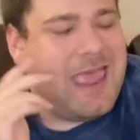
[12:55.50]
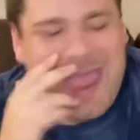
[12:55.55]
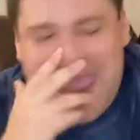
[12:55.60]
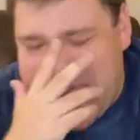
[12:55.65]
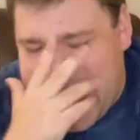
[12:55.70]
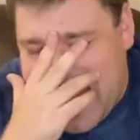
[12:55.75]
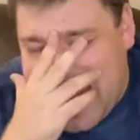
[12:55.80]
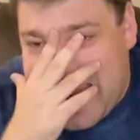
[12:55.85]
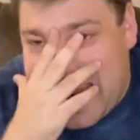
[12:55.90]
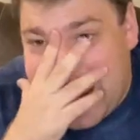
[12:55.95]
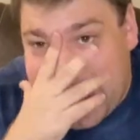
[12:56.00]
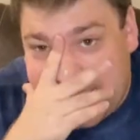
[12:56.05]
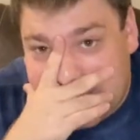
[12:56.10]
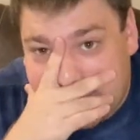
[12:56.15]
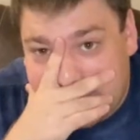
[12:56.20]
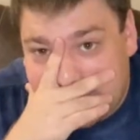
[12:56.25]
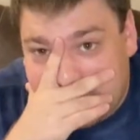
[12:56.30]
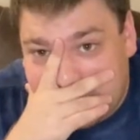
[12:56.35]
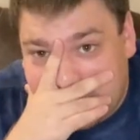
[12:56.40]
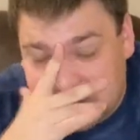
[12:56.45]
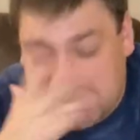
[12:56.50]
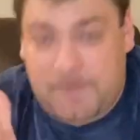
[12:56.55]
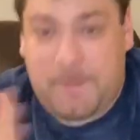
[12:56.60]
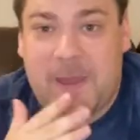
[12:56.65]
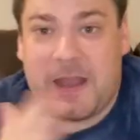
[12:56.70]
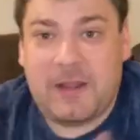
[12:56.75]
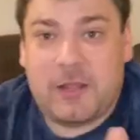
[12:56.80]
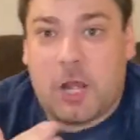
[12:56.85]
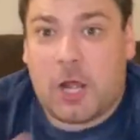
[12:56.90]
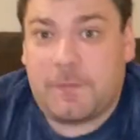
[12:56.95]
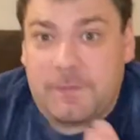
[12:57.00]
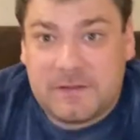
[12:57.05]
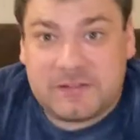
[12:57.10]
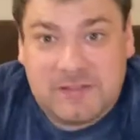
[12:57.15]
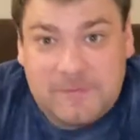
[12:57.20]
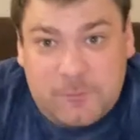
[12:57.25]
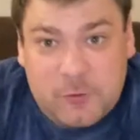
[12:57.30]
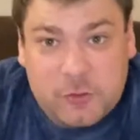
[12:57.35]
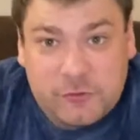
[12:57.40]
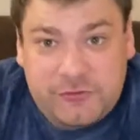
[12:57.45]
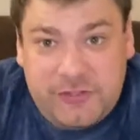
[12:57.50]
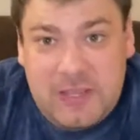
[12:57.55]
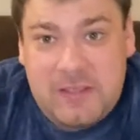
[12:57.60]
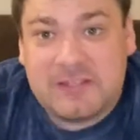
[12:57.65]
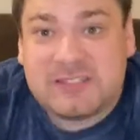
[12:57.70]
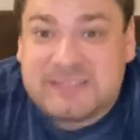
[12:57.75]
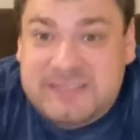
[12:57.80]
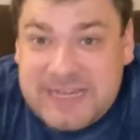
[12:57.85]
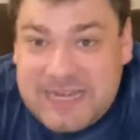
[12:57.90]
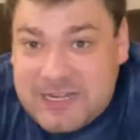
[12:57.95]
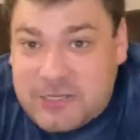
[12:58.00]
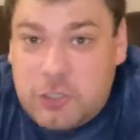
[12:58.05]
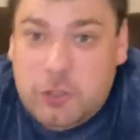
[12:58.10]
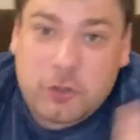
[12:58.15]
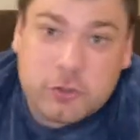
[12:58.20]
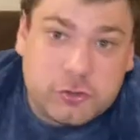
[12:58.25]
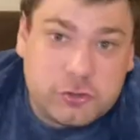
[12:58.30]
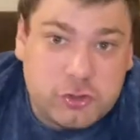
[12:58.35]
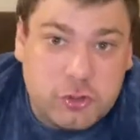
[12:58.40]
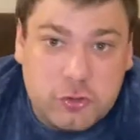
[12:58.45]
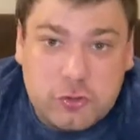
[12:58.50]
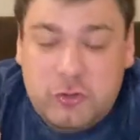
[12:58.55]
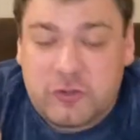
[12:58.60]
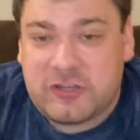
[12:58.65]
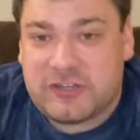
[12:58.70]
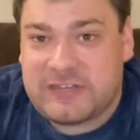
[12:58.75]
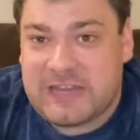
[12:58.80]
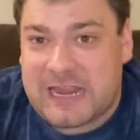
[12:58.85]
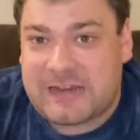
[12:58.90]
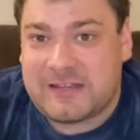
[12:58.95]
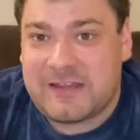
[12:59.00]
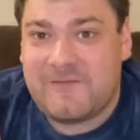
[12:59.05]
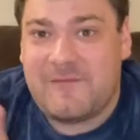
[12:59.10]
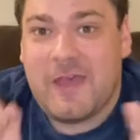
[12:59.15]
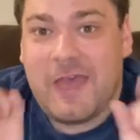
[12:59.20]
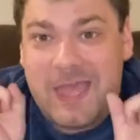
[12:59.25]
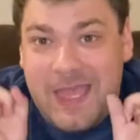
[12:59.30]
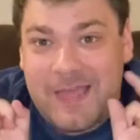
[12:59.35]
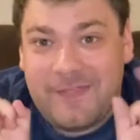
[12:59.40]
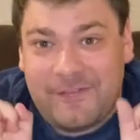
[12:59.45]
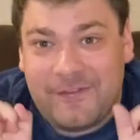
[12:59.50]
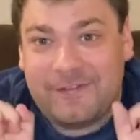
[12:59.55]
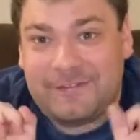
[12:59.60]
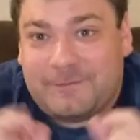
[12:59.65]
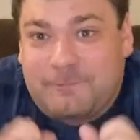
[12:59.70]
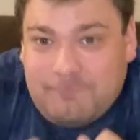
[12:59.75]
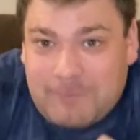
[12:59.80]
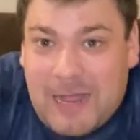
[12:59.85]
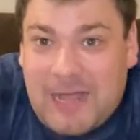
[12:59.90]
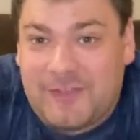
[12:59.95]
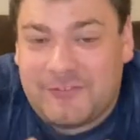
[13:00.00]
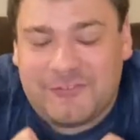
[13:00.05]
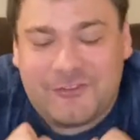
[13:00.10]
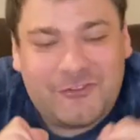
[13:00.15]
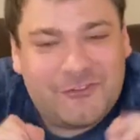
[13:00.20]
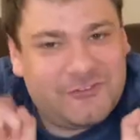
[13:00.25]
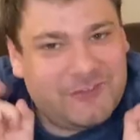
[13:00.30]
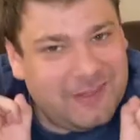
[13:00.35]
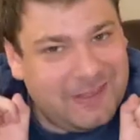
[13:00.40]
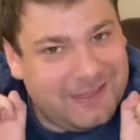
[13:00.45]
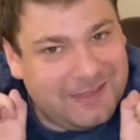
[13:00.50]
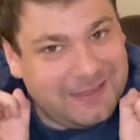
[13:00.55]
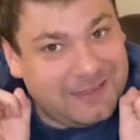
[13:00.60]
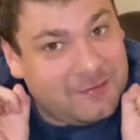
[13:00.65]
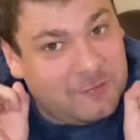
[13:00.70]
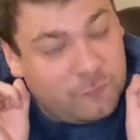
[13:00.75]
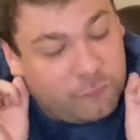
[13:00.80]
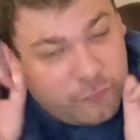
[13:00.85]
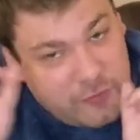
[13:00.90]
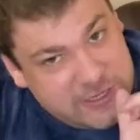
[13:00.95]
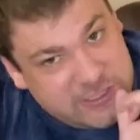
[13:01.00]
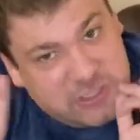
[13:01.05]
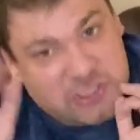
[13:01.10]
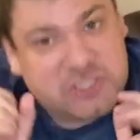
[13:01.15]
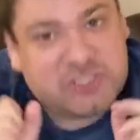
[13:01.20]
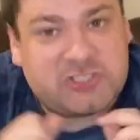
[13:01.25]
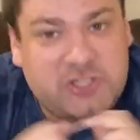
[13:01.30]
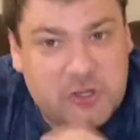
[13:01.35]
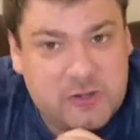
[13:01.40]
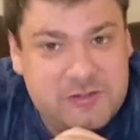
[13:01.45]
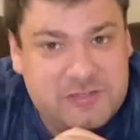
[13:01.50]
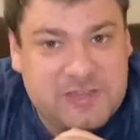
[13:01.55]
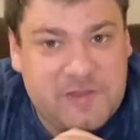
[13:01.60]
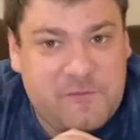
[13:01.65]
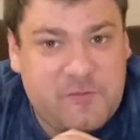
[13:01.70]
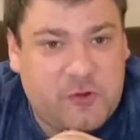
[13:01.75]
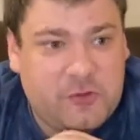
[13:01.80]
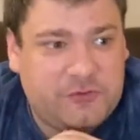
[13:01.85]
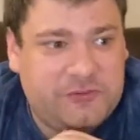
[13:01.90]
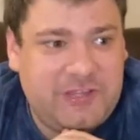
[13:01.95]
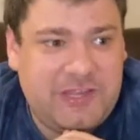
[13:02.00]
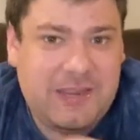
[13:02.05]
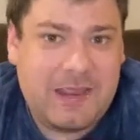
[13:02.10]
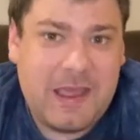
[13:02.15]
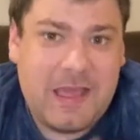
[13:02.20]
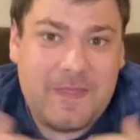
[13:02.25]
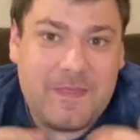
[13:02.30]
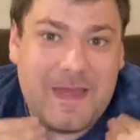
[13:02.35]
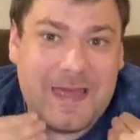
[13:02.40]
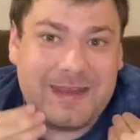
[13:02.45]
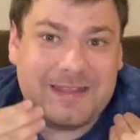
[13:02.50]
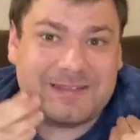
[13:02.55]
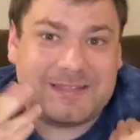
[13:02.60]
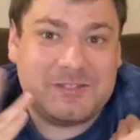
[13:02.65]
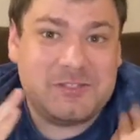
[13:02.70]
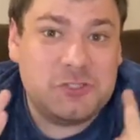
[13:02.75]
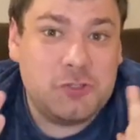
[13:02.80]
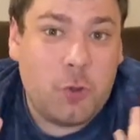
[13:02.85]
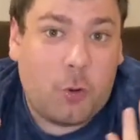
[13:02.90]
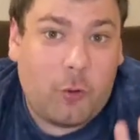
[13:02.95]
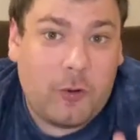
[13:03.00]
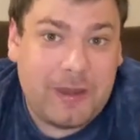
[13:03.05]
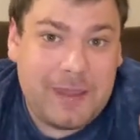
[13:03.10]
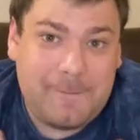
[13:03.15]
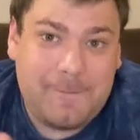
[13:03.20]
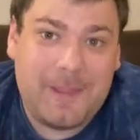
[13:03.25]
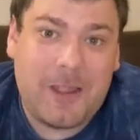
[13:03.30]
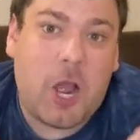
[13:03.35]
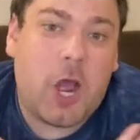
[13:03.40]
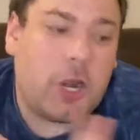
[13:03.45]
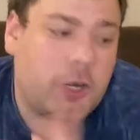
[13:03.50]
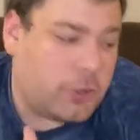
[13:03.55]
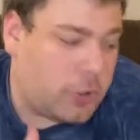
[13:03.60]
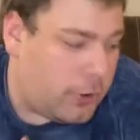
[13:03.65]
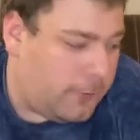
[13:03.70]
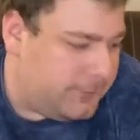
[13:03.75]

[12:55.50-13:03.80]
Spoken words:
And depending on the difficulty, senior or junior detective, the puzzles reach a certain difficulty that is annoying beyond all